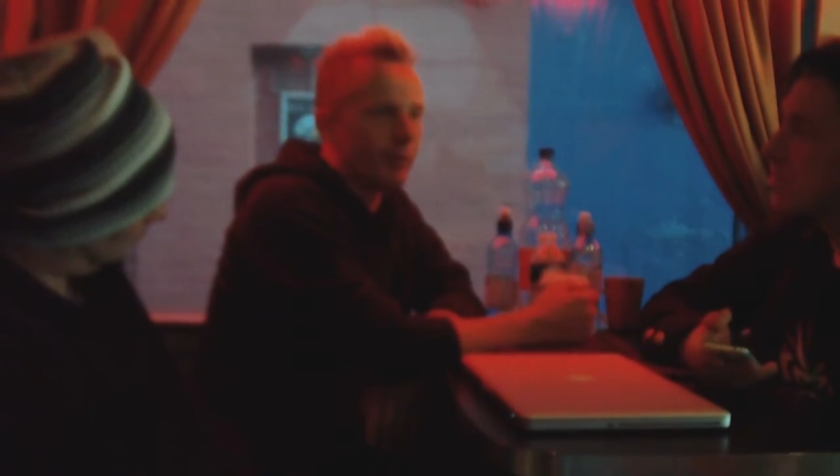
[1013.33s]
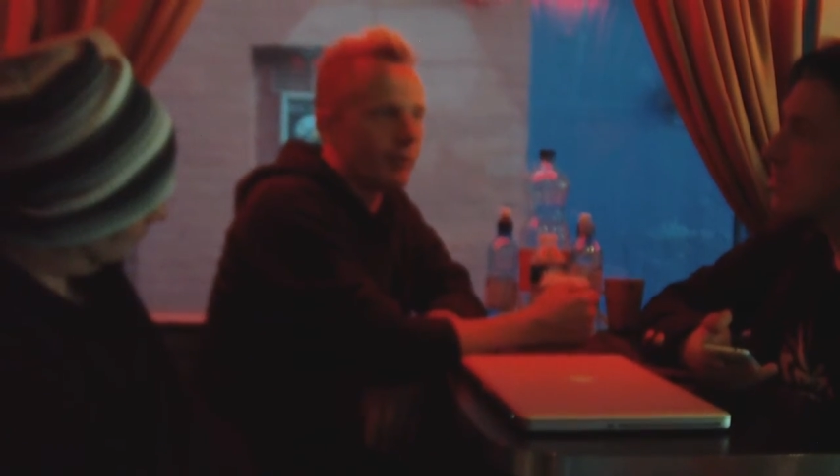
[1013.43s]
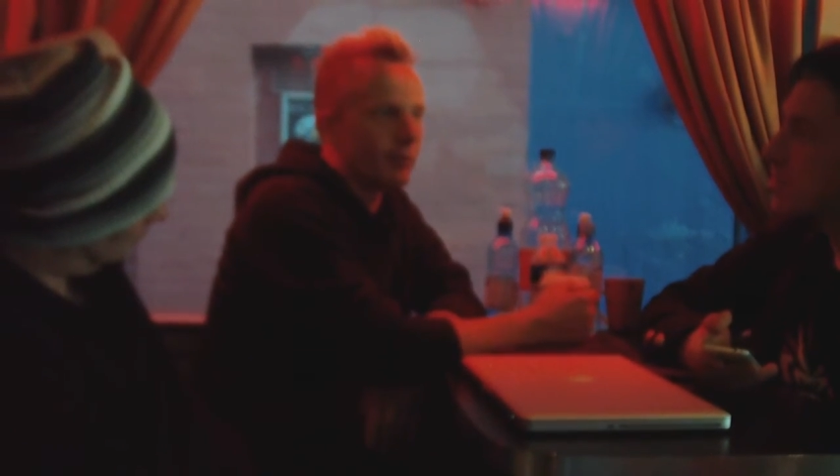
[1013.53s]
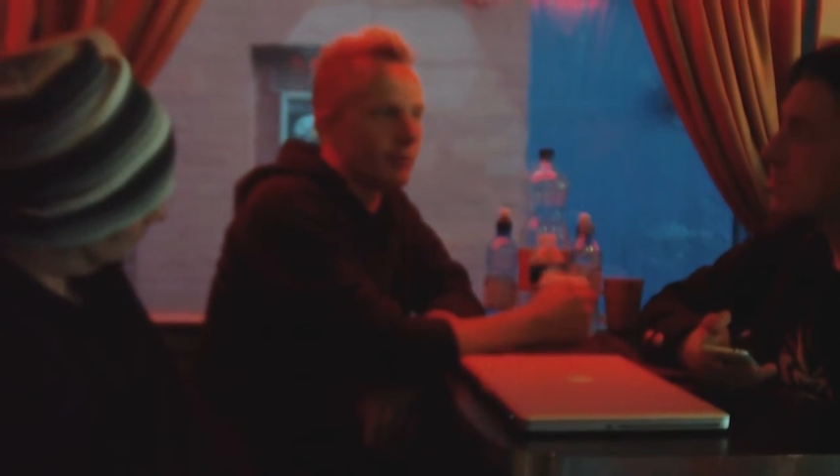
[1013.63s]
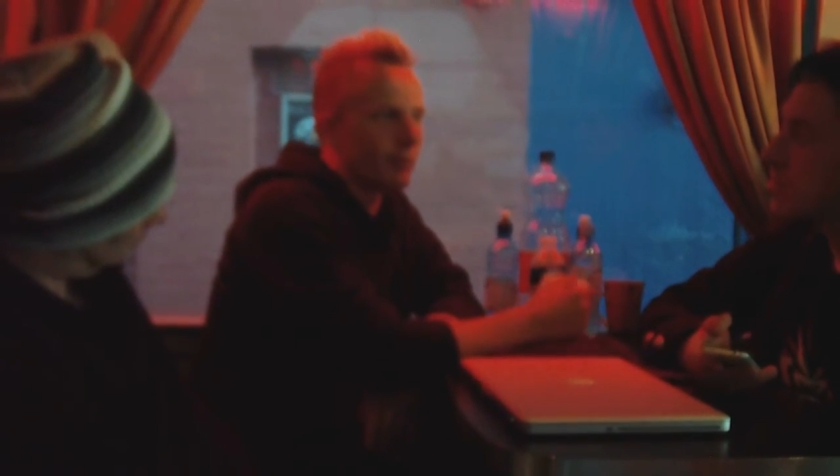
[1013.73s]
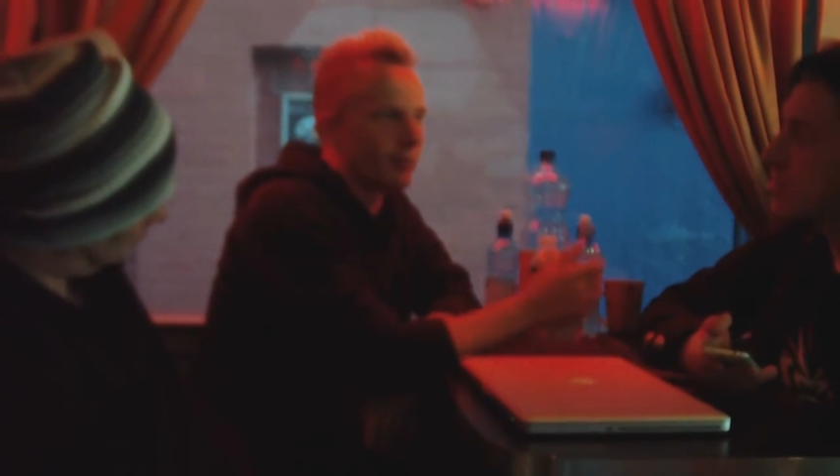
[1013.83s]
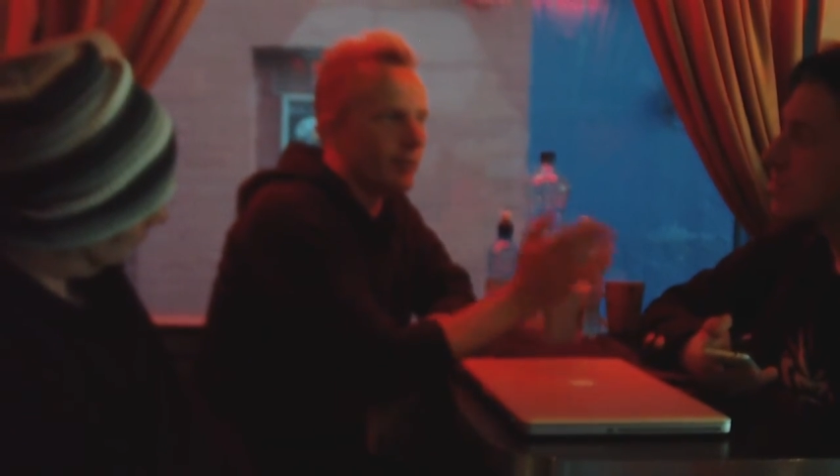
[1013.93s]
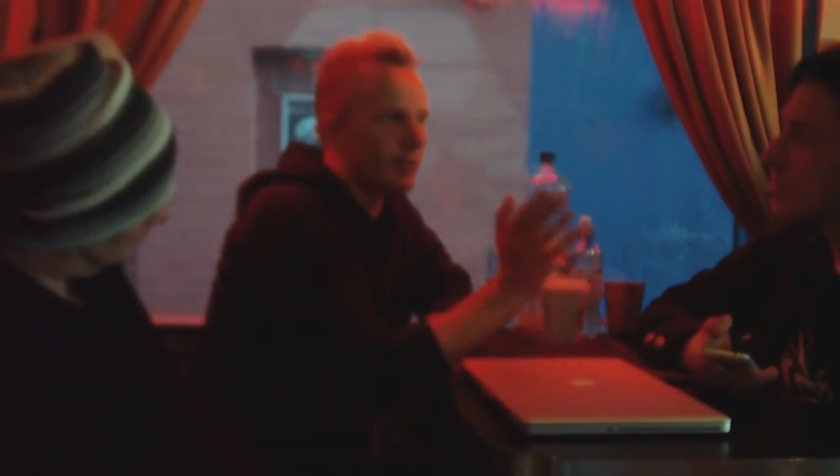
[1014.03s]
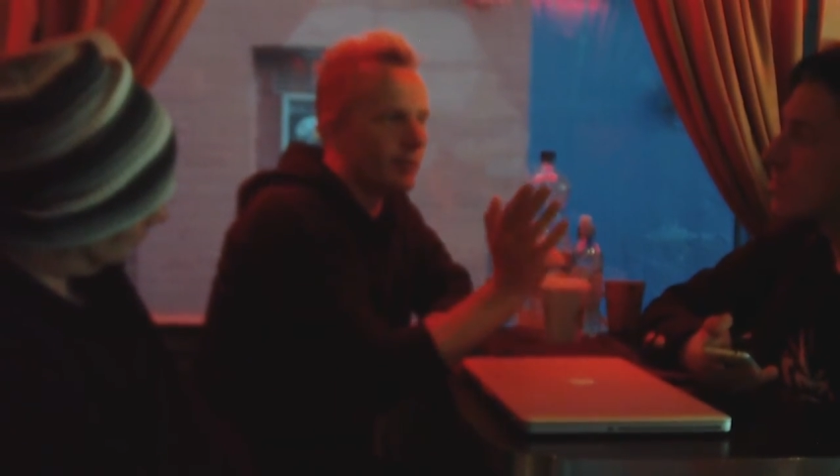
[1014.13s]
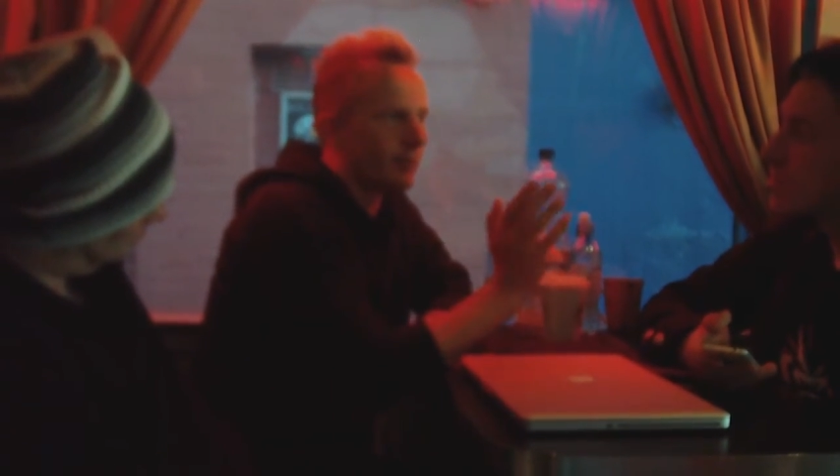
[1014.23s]
You just walk
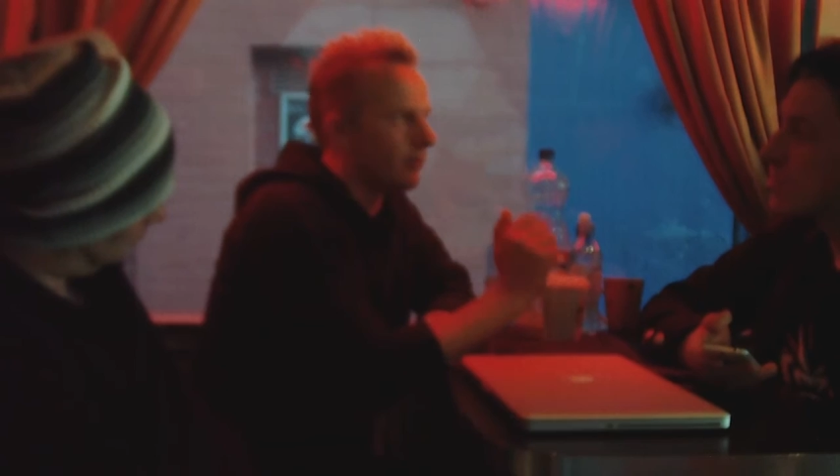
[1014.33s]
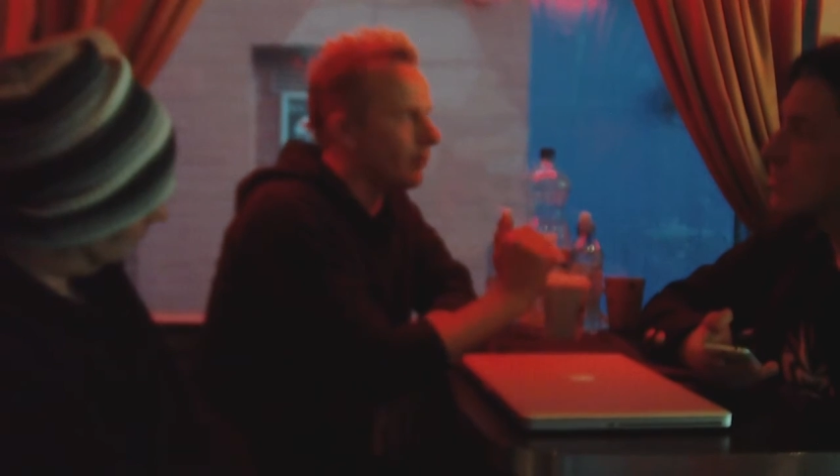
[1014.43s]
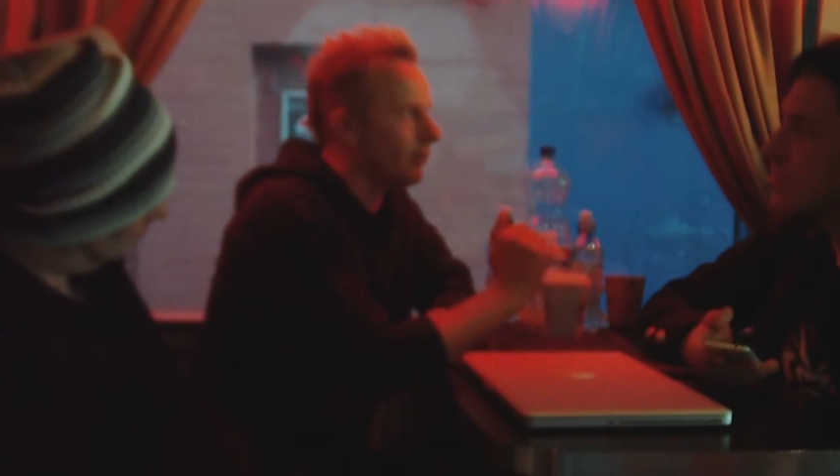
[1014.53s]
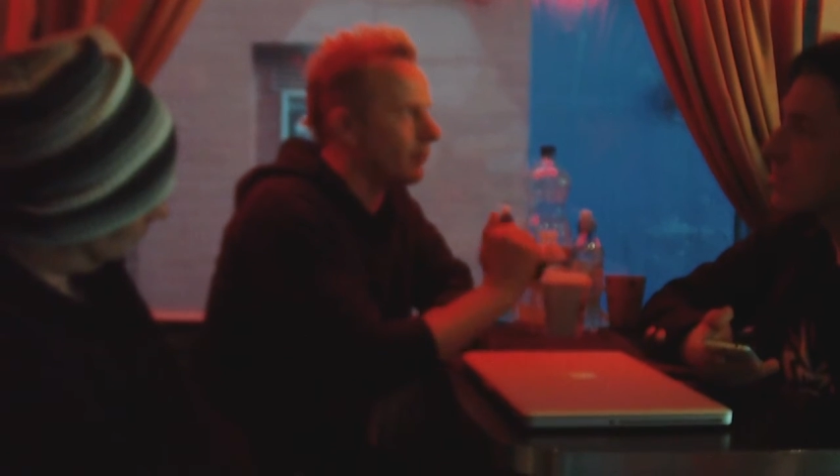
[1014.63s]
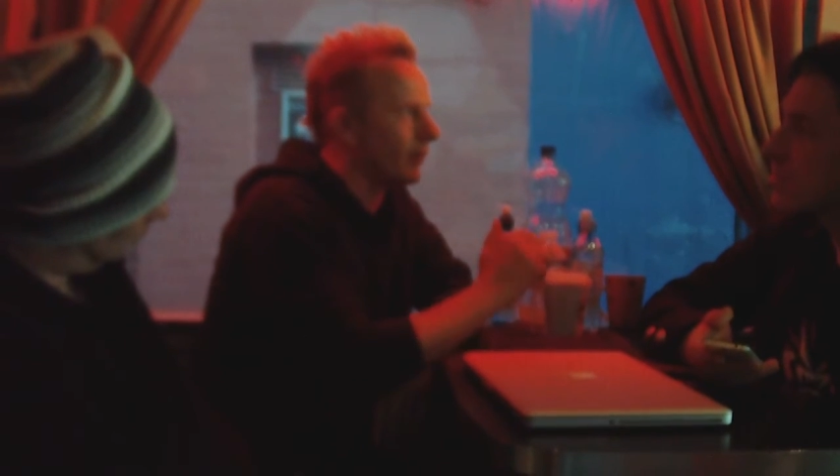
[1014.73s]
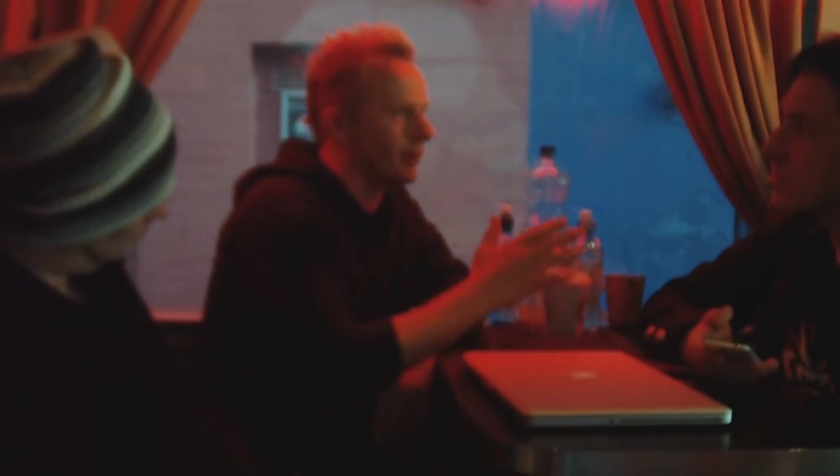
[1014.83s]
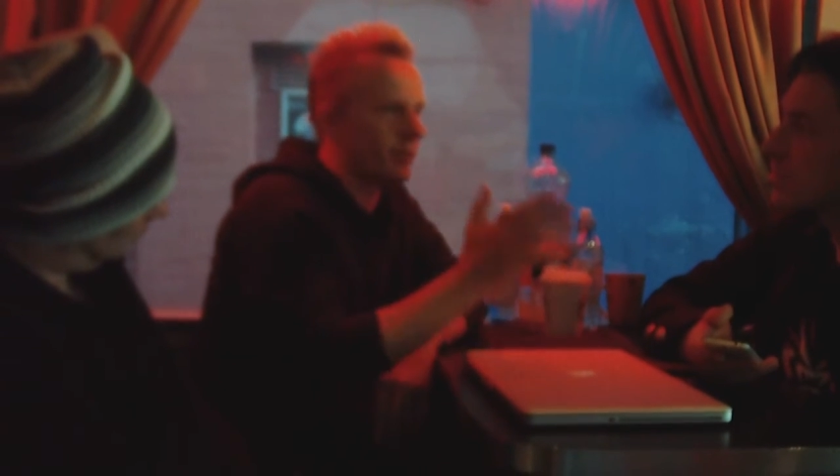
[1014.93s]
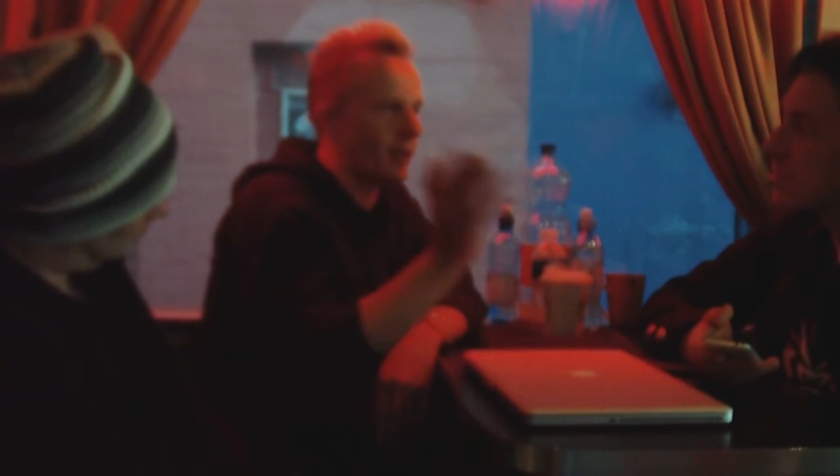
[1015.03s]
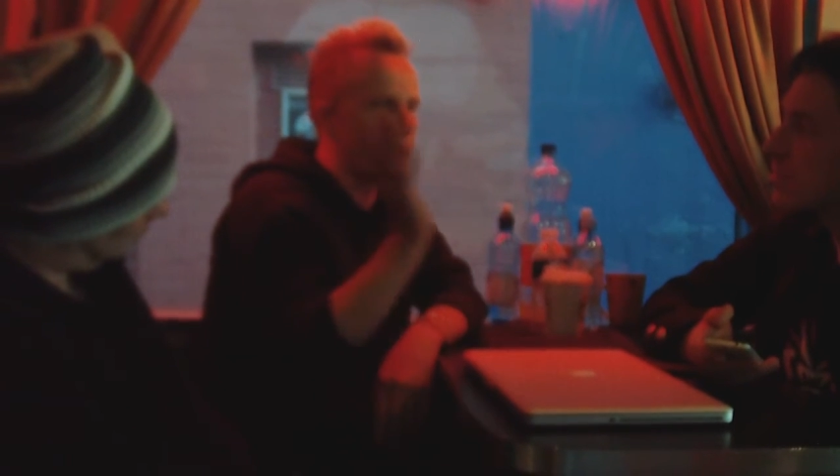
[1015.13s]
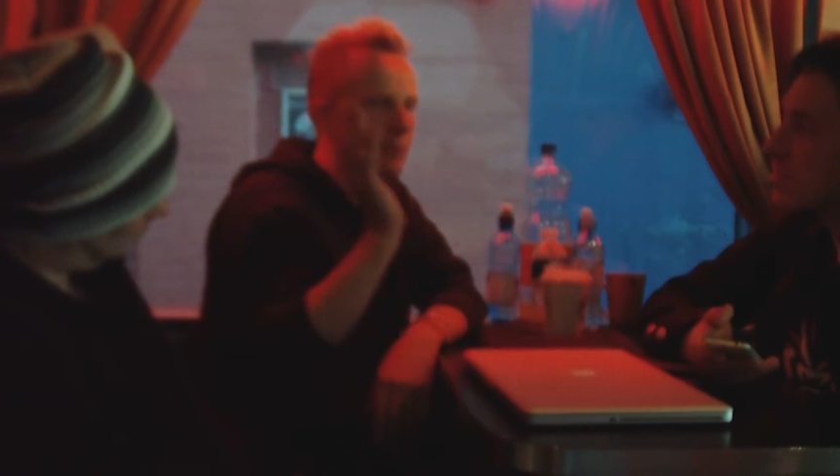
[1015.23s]
in these huge like
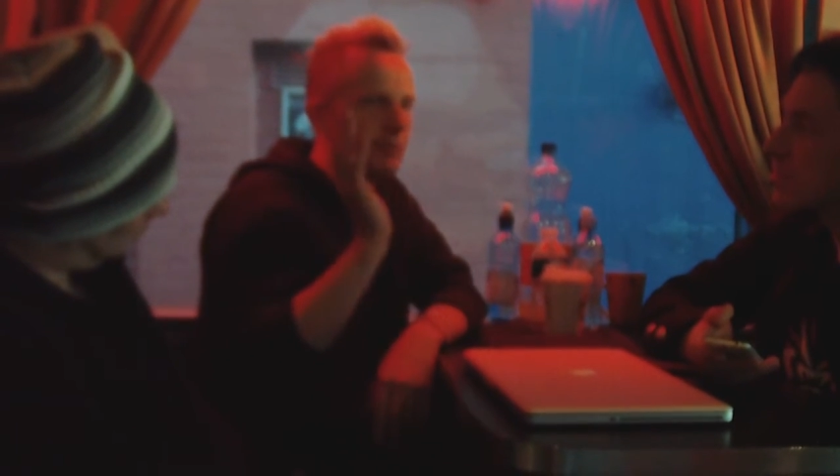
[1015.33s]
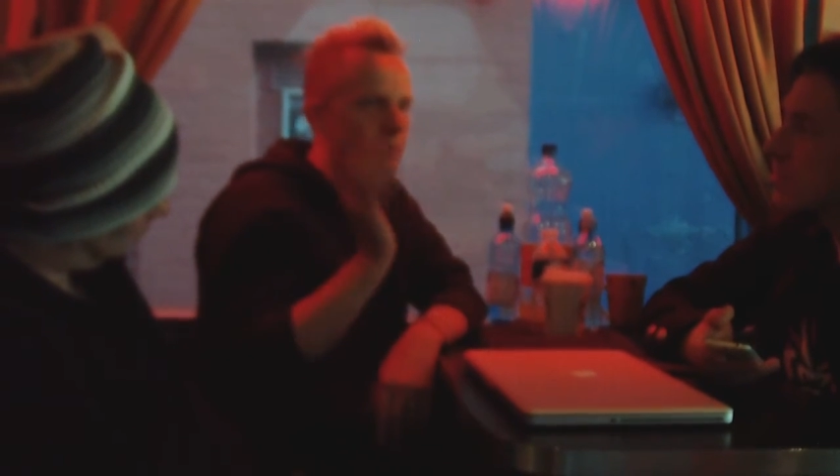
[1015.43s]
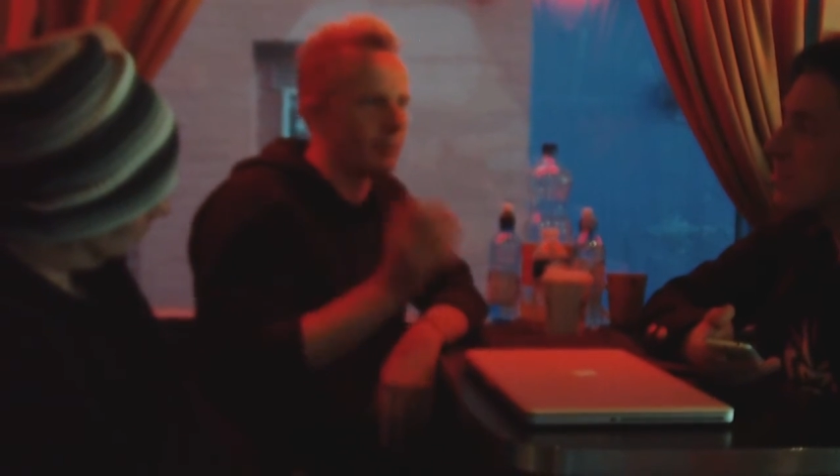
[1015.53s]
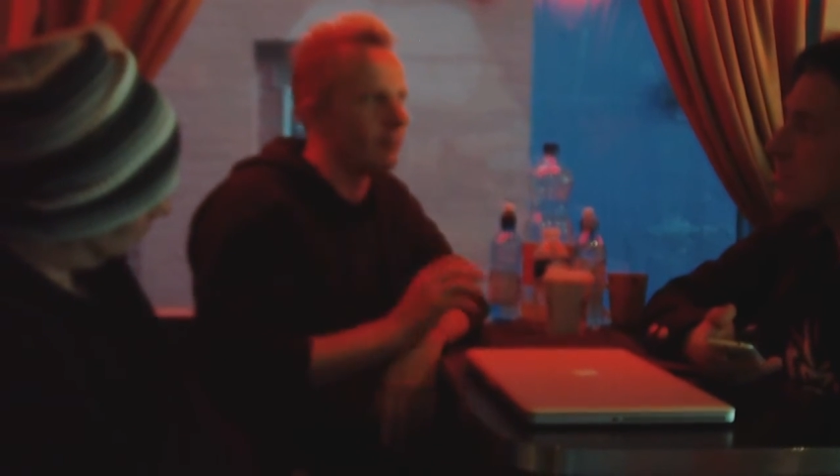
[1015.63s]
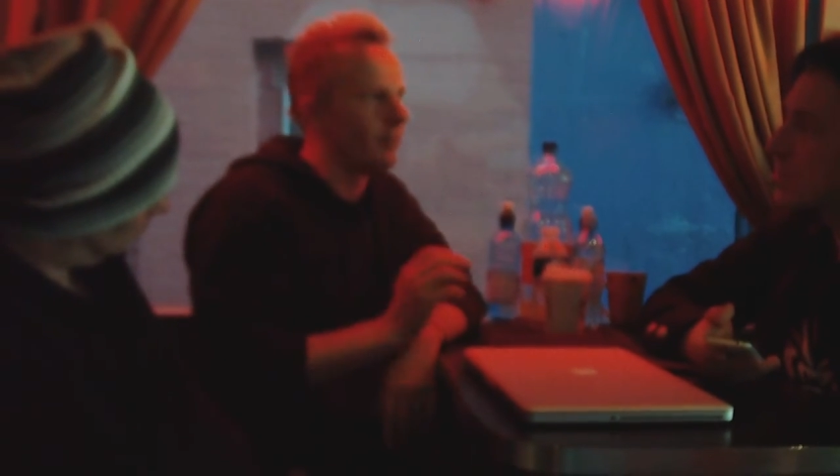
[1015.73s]
Saturns and